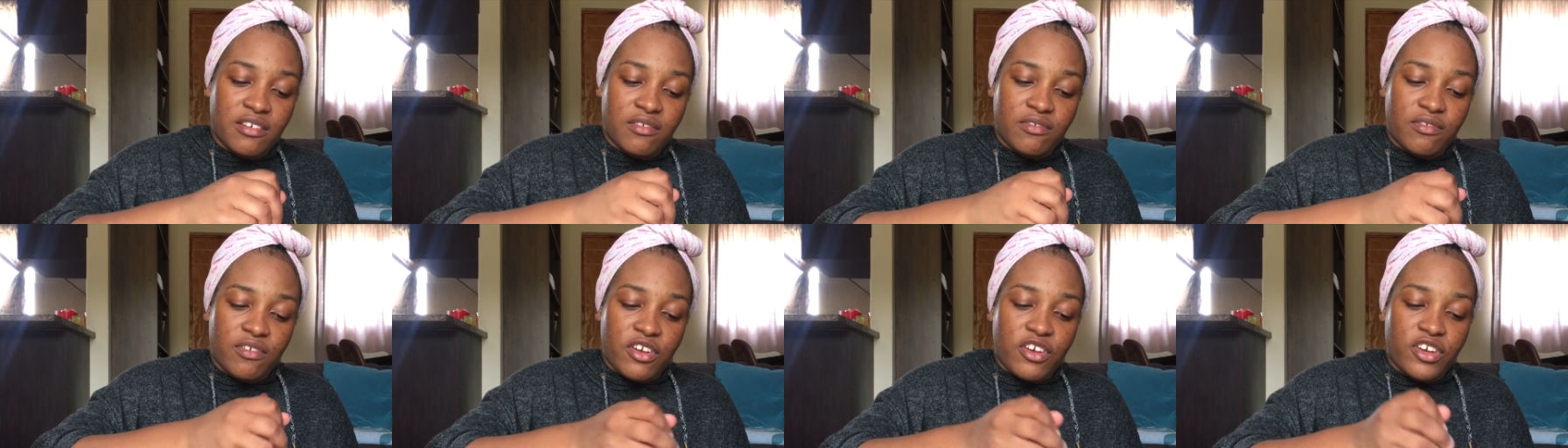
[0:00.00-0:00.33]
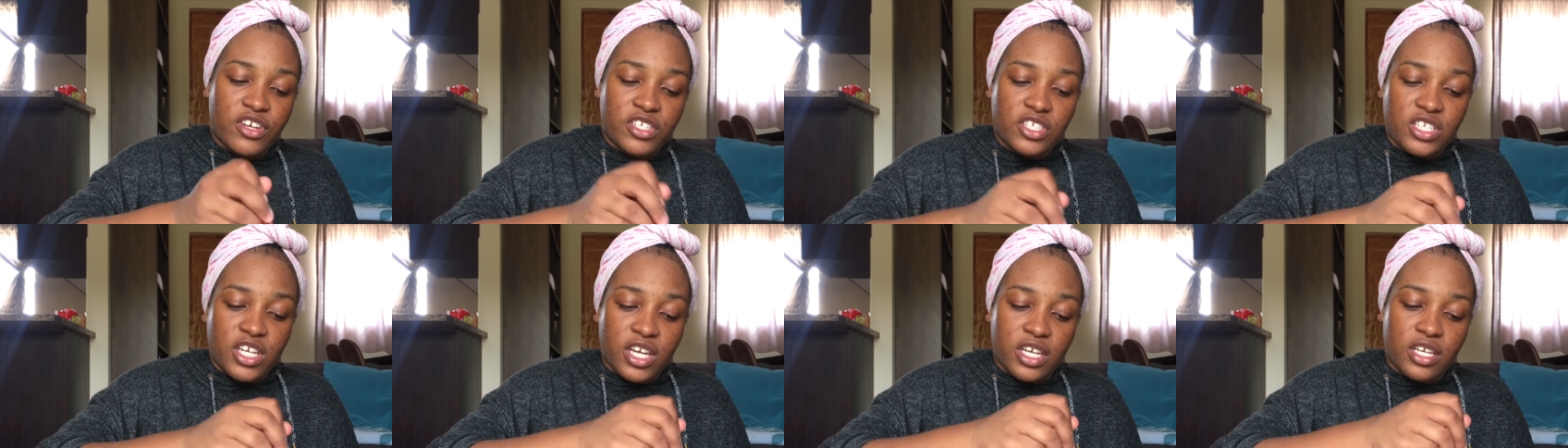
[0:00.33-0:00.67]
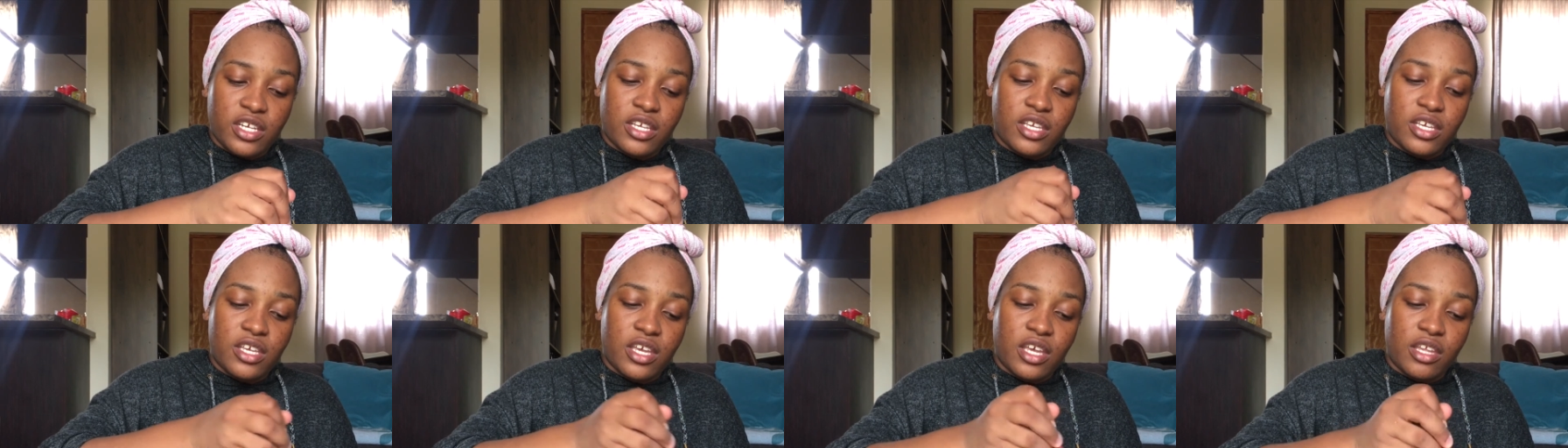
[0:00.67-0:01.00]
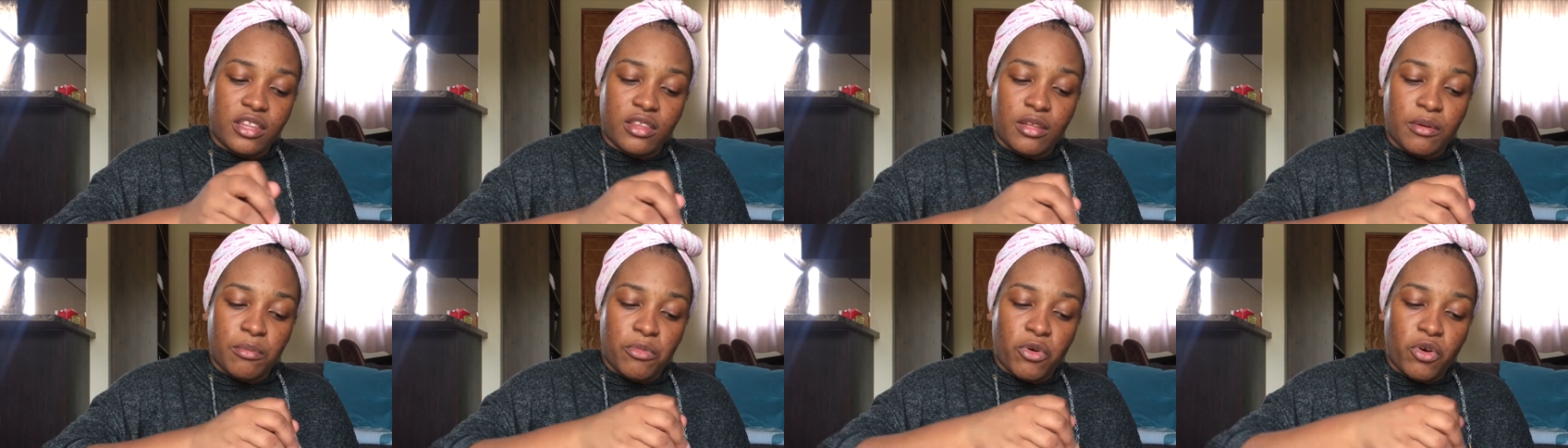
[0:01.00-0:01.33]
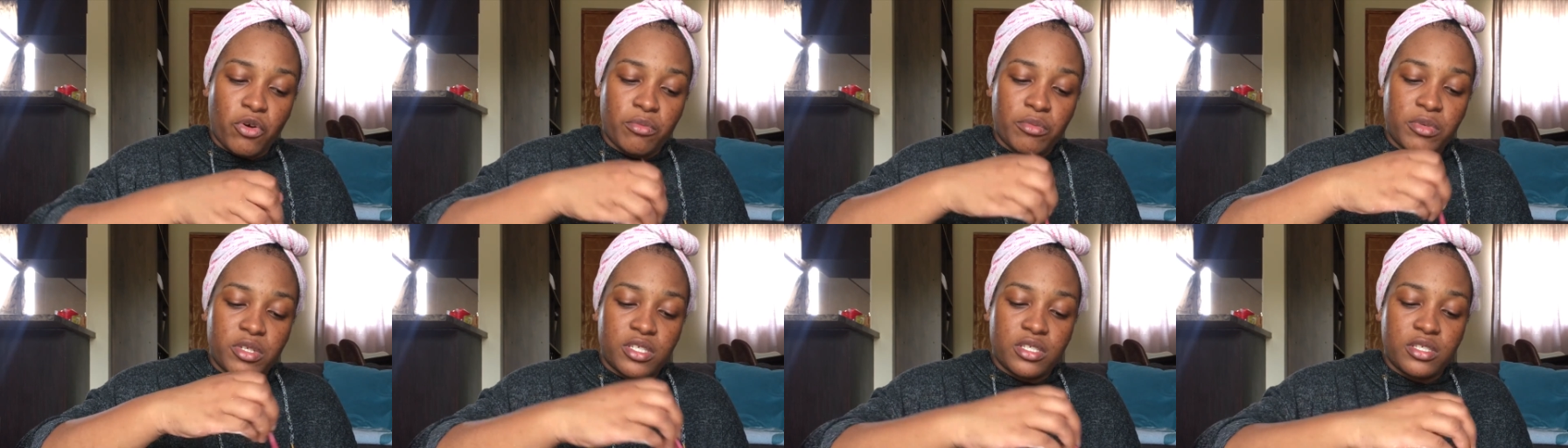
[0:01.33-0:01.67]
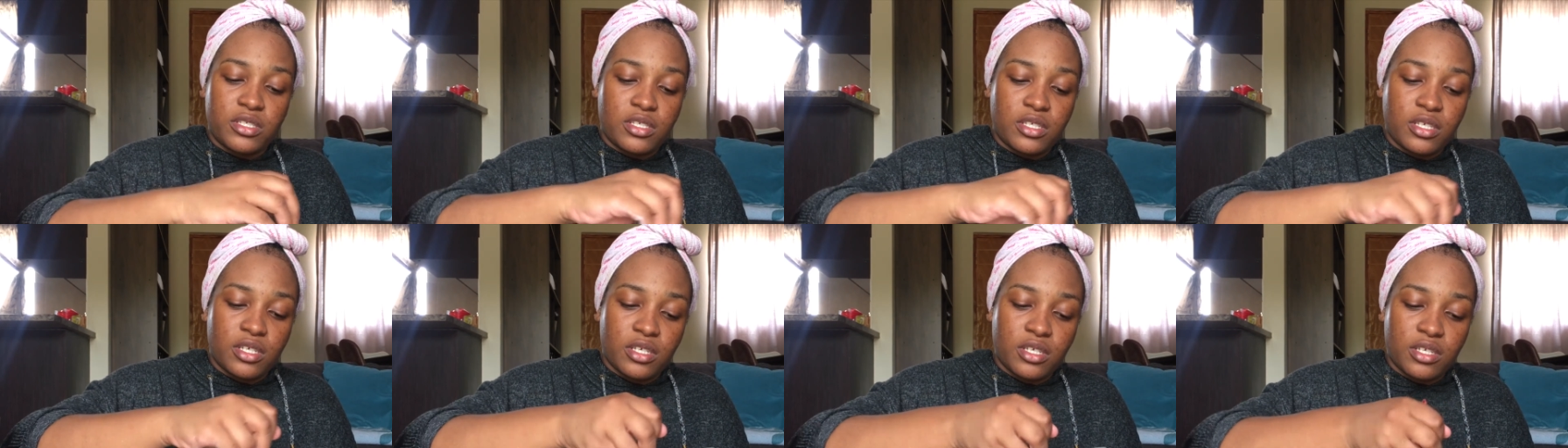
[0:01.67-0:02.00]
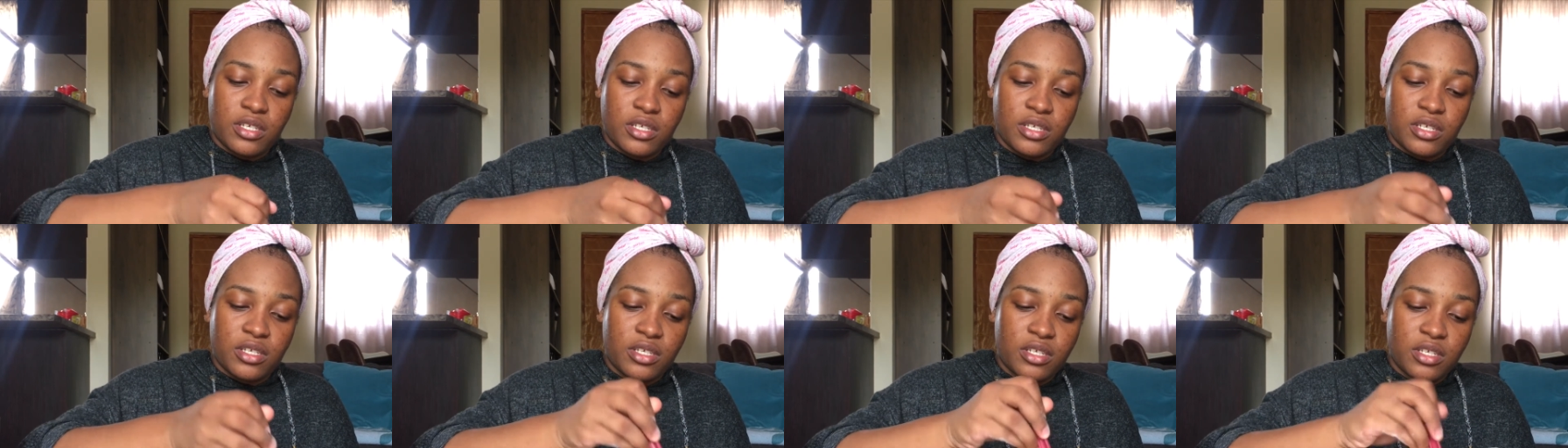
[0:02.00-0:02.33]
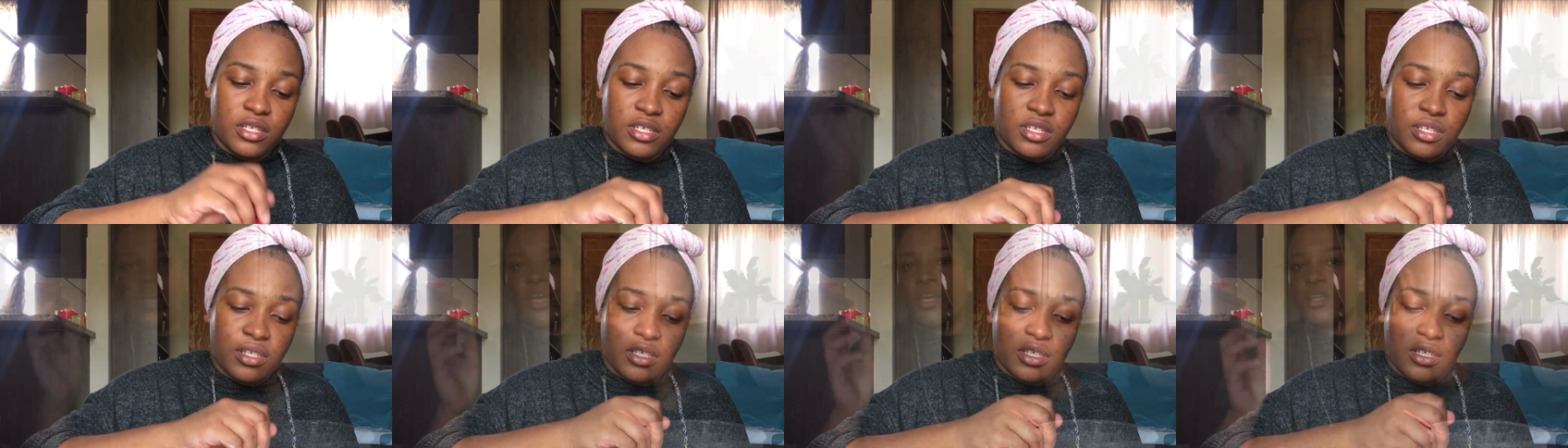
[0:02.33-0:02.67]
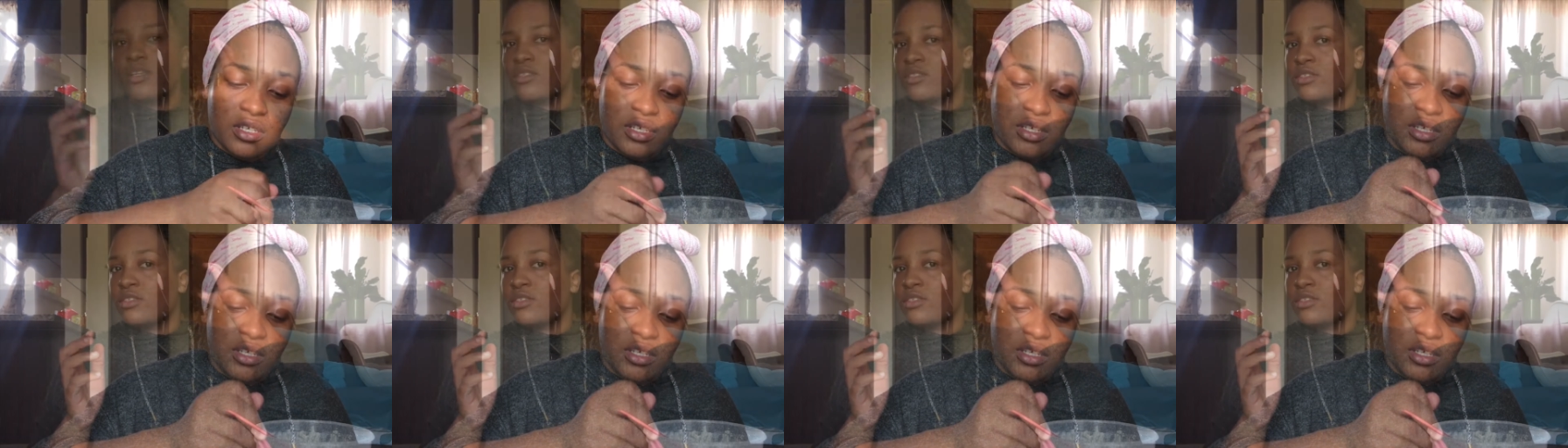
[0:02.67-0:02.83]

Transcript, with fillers: very chunky at the moment okay